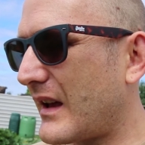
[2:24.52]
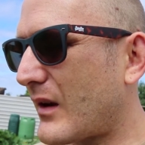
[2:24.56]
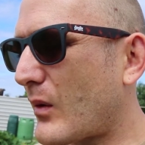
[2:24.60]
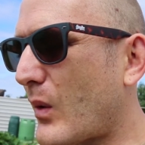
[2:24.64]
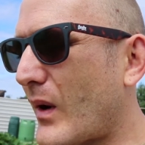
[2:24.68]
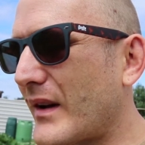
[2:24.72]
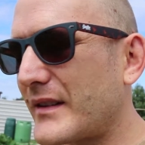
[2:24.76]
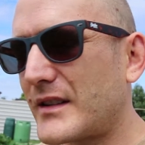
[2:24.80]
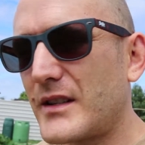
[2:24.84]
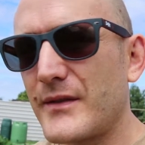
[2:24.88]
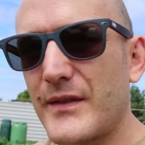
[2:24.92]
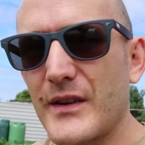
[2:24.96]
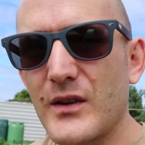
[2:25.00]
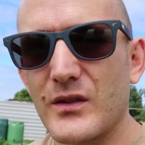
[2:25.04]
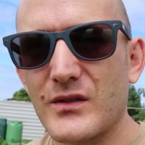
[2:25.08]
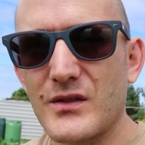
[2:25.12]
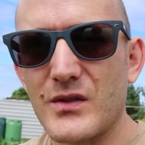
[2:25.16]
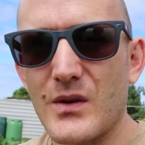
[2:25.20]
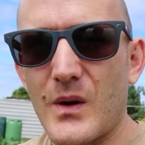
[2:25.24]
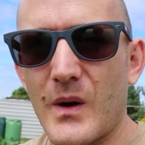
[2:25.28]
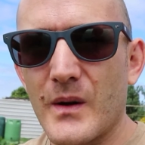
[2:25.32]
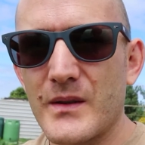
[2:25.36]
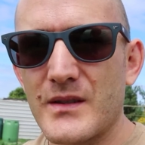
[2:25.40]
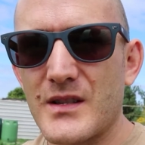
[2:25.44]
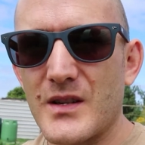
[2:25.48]
quite difficult
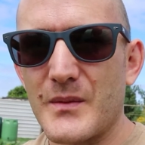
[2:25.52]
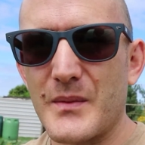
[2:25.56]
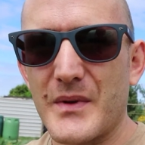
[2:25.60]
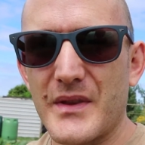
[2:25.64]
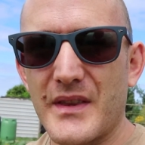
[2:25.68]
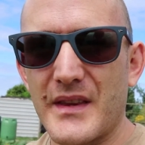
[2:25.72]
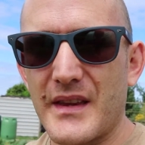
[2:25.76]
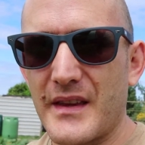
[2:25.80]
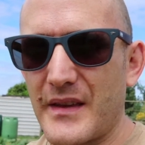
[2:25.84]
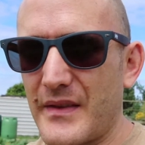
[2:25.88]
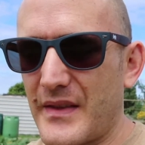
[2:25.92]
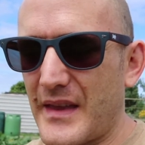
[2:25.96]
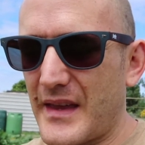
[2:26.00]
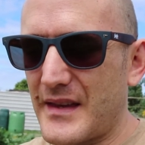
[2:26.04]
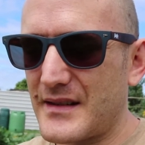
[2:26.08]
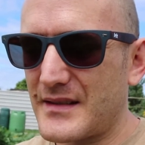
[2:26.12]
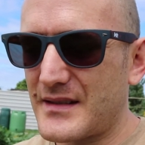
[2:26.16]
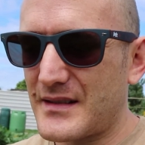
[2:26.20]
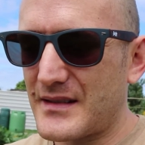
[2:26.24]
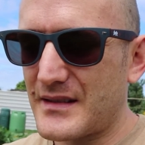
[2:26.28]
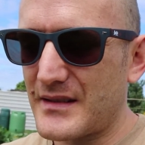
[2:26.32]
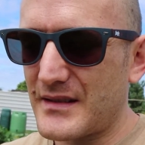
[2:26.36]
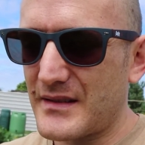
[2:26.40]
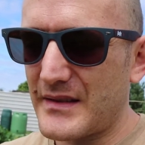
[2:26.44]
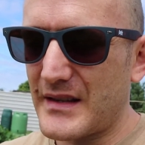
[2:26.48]
to answer, but
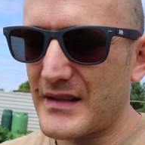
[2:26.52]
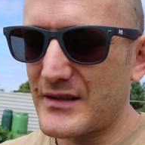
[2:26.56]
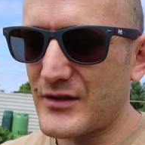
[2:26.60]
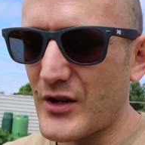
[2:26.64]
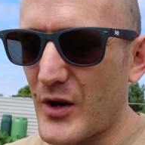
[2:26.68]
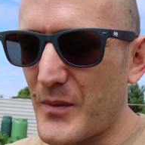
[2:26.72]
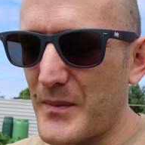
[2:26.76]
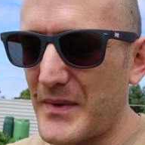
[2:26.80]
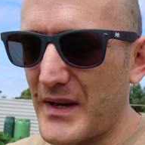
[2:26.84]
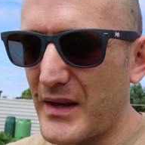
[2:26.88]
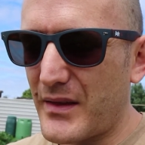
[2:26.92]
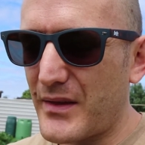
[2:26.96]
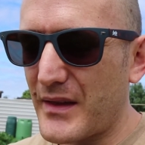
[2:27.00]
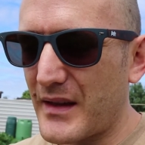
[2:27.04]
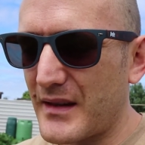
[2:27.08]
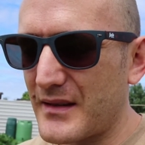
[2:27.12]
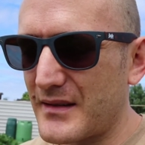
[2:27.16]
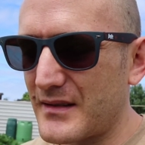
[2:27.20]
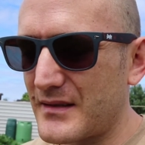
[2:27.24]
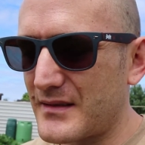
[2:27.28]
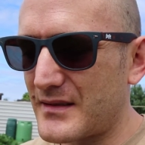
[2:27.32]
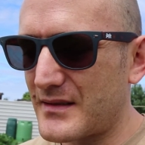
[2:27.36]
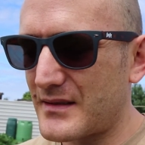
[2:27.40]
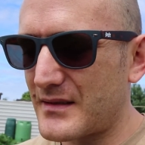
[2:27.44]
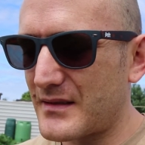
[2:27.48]
there's so many
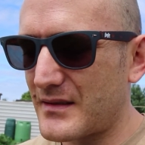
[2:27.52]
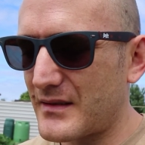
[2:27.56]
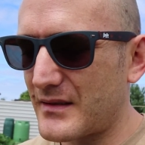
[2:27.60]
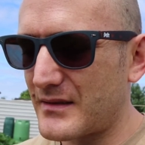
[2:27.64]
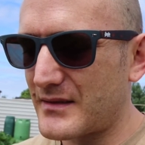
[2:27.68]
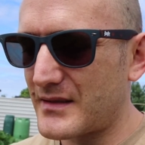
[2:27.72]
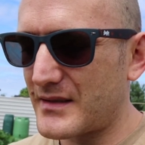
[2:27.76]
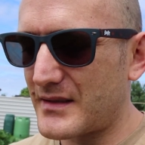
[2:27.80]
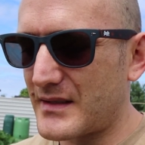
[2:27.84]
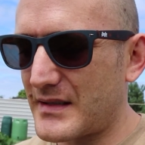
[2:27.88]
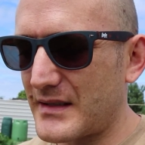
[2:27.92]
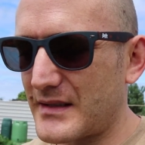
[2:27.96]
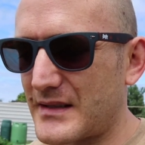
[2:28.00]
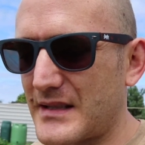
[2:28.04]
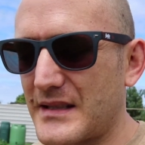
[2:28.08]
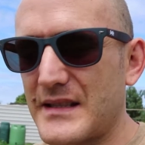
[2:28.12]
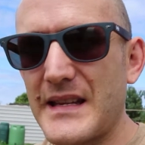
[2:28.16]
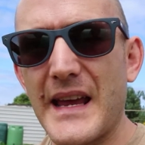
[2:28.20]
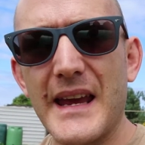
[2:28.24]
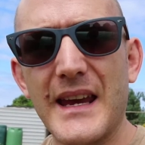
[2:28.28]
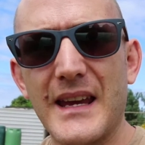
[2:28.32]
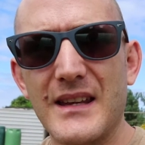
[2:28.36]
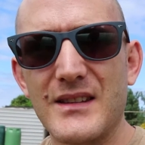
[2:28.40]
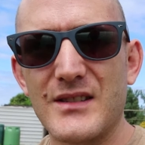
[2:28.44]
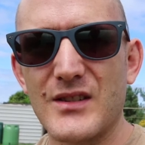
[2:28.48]
things to
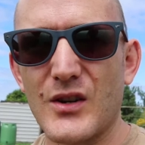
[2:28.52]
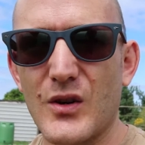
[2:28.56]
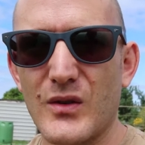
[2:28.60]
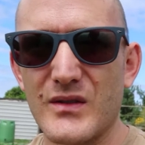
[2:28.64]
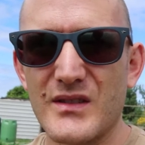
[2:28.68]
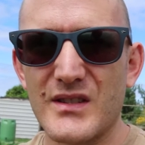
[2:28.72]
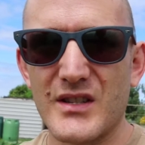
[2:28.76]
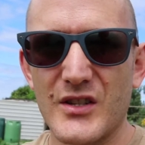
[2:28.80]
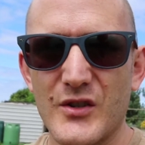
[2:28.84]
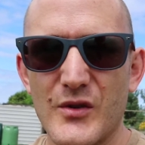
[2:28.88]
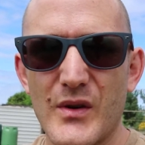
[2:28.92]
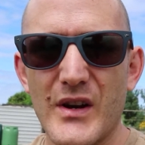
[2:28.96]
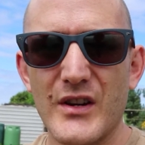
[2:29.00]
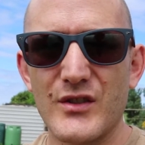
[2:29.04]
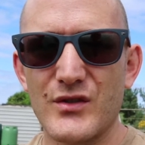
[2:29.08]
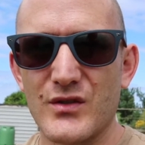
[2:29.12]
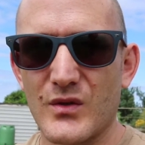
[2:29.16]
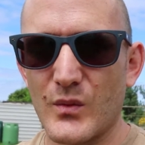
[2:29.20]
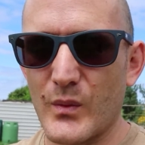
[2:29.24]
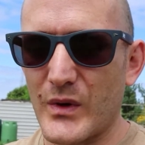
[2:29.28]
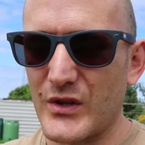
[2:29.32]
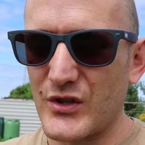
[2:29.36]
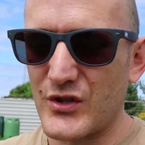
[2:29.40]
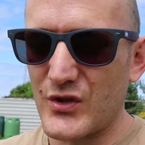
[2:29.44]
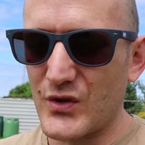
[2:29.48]
take into
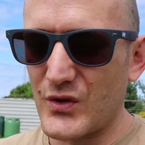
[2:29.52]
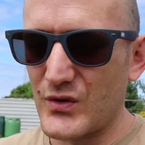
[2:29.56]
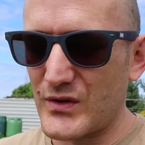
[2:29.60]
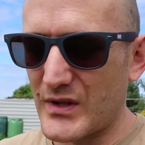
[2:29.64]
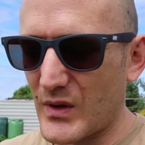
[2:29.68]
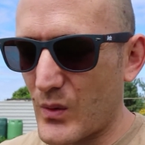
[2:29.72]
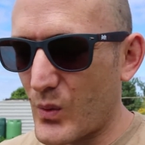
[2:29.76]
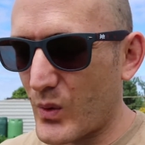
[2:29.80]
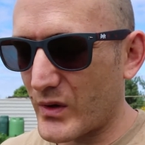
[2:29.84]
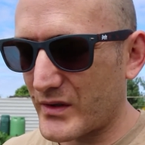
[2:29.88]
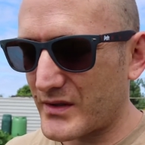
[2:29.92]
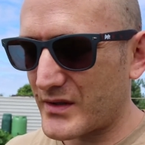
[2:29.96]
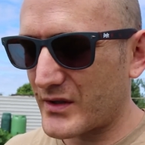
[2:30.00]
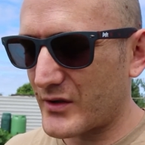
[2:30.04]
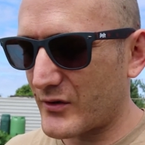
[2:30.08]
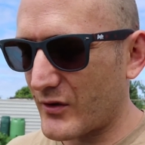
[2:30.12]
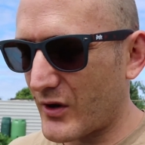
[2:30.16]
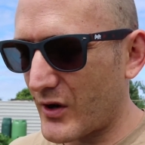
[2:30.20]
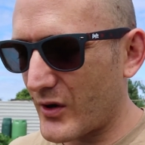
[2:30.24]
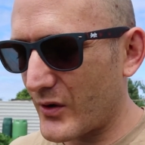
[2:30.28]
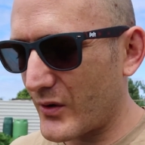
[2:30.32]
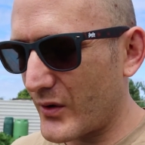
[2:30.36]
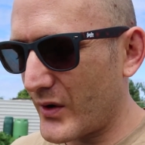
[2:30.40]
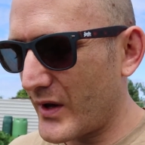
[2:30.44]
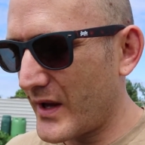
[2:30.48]
consideration when choosing what to
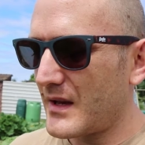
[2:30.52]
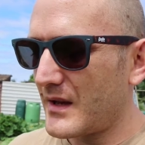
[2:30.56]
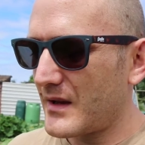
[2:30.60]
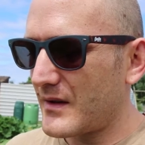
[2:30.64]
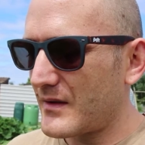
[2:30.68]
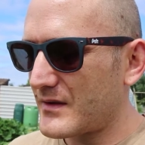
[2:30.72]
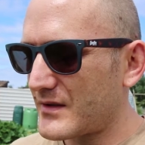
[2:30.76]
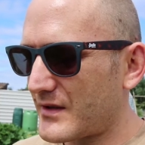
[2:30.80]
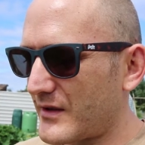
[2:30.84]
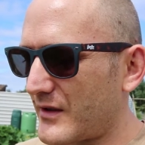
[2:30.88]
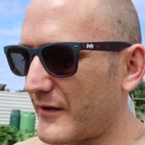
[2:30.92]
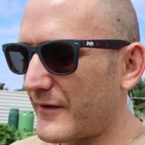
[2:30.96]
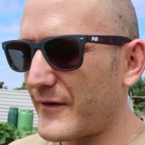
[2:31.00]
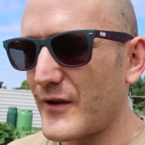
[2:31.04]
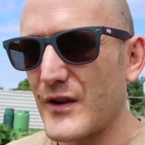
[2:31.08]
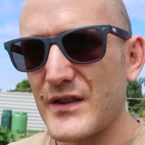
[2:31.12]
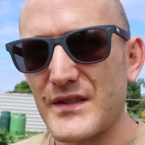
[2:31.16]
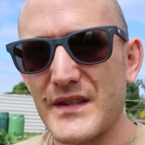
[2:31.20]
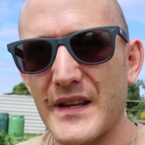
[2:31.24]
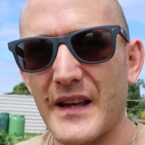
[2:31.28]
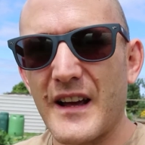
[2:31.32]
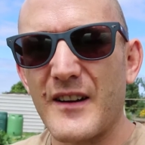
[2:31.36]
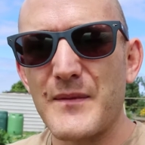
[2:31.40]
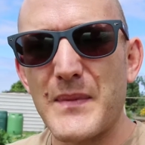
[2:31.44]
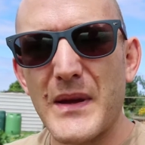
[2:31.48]
grow. So the
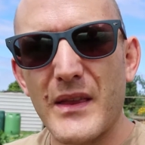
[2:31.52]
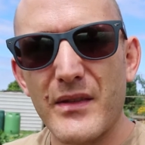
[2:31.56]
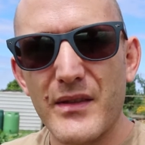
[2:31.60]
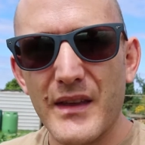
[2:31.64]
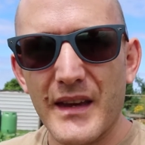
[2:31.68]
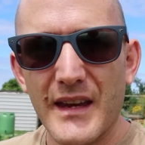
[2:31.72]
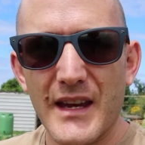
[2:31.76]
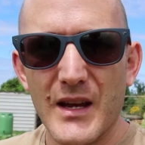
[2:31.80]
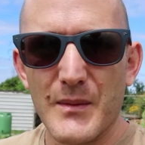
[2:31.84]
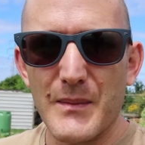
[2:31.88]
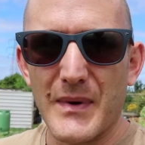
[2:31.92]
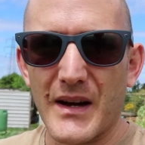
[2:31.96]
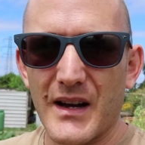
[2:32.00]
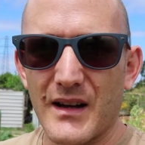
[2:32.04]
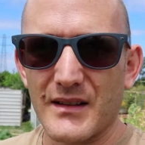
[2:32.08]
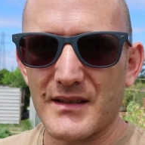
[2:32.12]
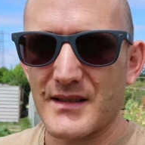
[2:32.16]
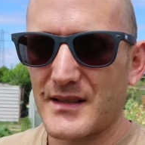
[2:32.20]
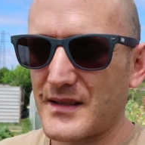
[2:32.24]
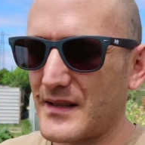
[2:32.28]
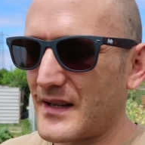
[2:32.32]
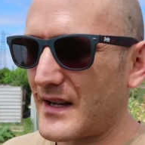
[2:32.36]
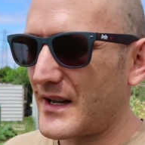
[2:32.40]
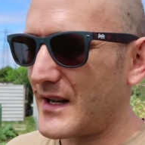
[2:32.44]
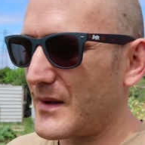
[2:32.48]
first thing I've been thinking
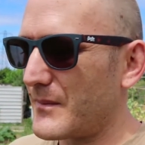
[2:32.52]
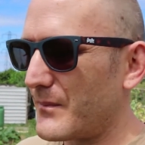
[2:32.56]
about